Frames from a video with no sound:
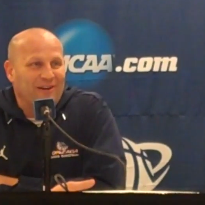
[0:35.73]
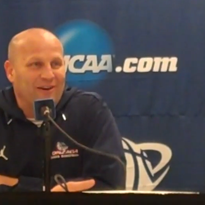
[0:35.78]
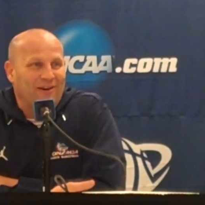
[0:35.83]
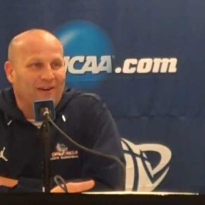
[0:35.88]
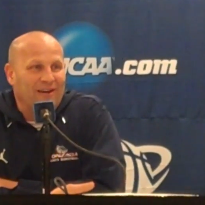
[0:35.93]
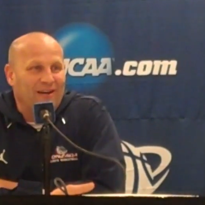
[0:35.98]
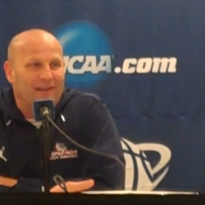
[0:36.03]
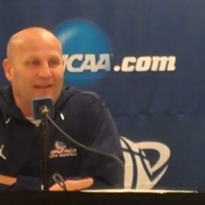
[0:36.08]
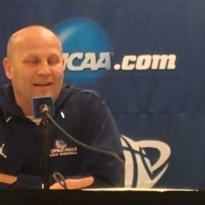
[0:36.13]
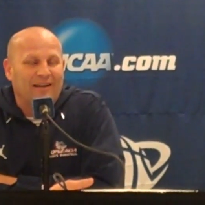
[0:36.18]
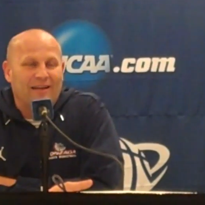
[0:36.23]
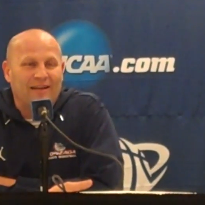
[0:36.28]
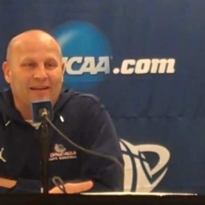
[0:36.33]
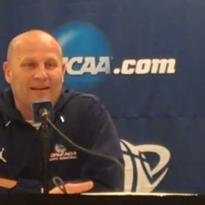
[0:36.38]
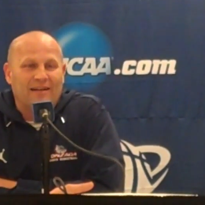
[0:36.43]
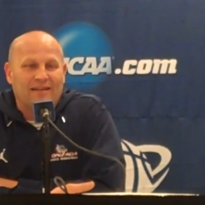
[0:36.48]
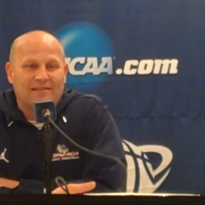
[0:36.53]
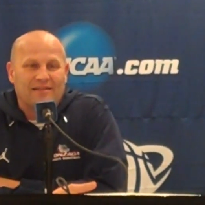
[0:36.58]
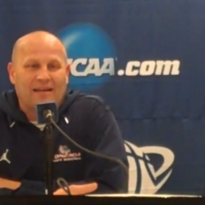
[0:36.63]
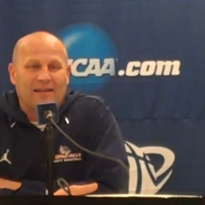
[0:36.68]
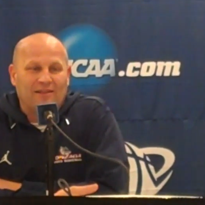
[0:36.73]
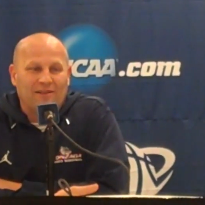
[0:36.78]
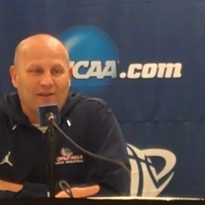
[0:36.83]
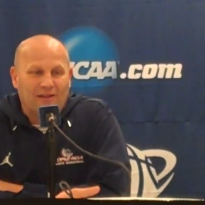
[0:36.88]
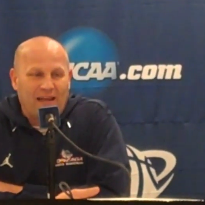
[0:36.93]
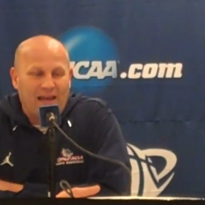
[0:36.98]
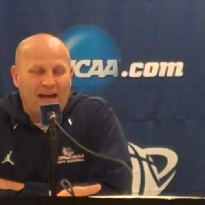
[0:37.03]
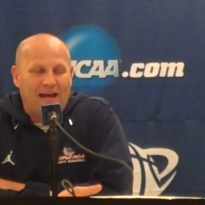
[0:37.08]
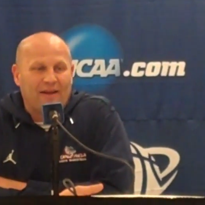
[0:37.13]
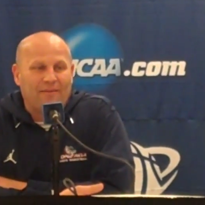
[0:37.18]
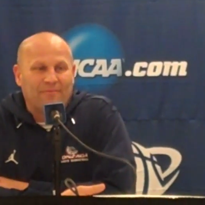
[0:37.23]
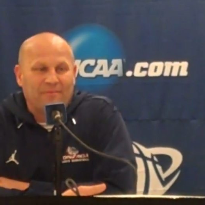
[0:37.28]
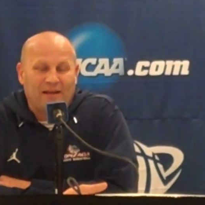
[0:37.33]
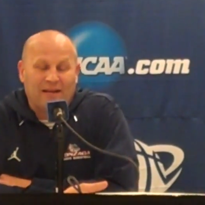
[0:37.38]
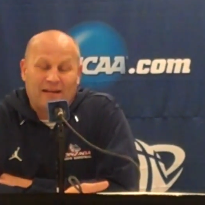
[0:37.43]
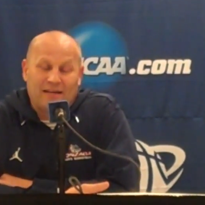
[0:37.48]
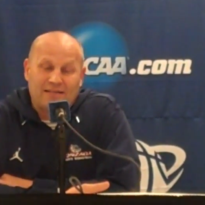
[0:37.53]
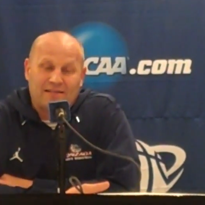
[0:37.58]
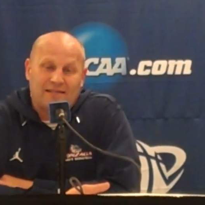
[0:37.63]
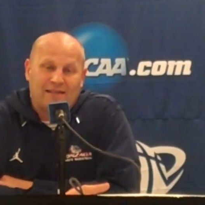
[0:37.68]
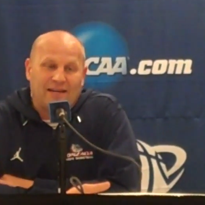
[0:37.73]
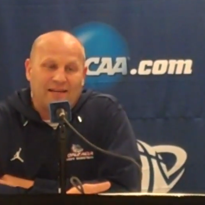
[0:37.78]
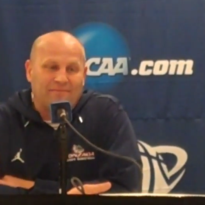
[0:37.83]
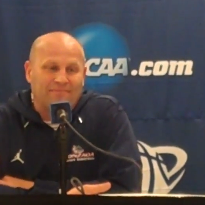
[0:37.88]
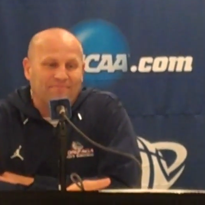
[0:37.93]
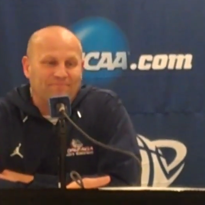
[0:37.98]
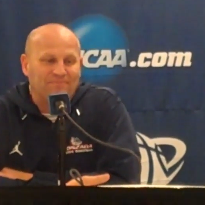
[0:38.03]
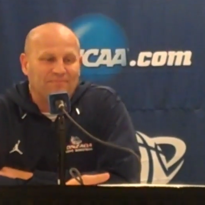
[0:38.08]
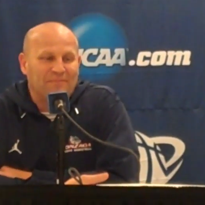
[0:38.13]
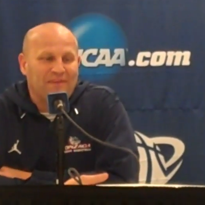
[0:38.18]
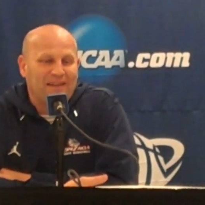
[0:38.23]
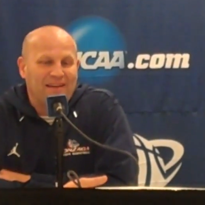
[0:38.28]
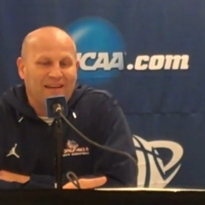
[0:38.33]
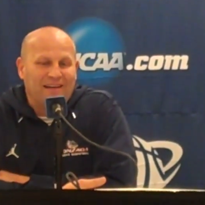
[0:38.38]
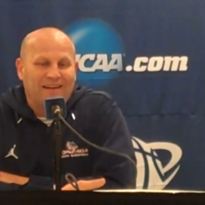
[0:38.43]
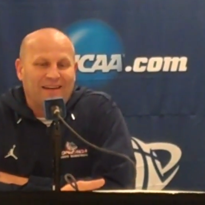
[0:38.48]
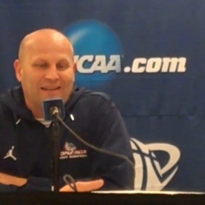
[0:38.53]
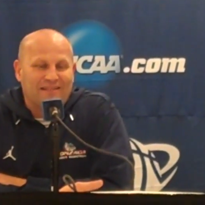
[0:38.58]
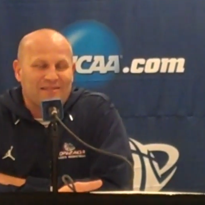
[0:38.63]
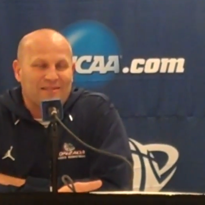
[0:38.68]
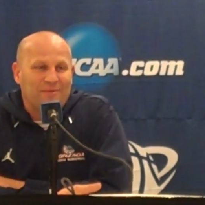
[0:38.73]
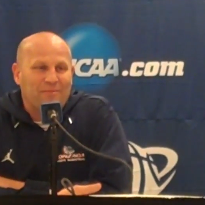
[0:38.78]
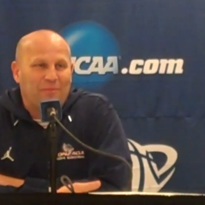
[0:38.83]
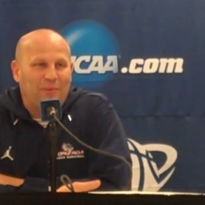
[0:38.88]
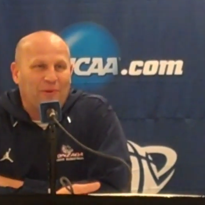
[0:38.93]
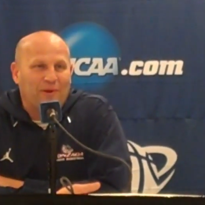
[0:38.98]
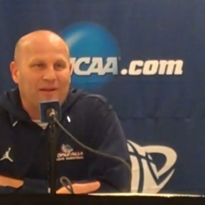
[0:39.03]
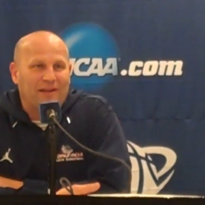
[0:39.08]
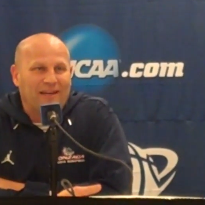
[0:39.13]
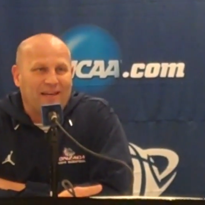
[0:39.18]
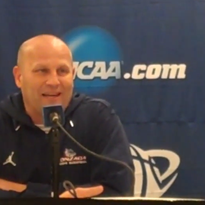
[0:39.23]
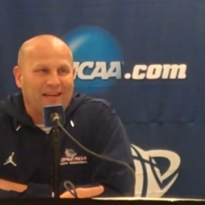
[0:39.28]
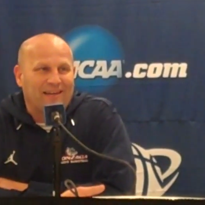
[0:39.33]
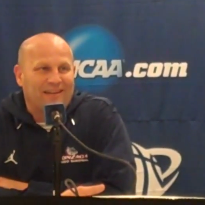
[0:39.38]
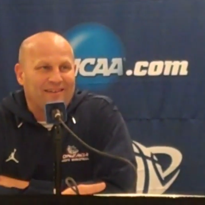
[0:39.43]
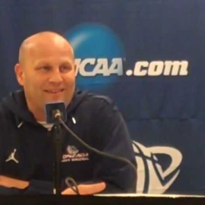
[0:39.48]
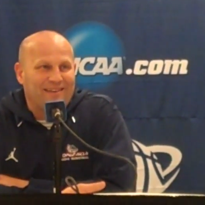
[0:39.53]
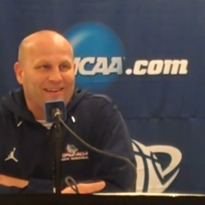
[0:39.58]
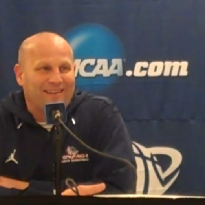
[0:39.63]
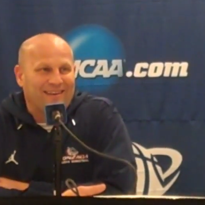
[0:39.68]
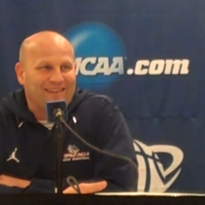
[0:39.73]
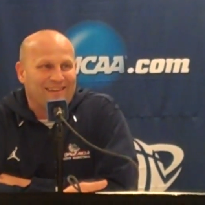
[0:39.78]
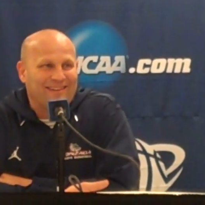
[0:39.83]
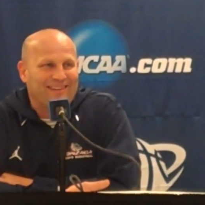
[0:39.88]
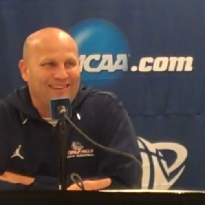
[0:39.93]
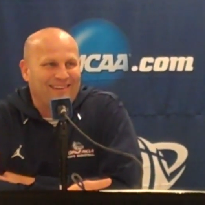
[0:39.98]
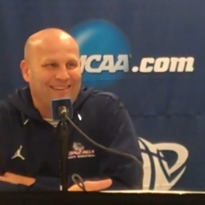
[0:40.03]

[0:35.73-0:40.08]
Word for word: you know, I, I, as I look at them, like I said, at some point you get, uh,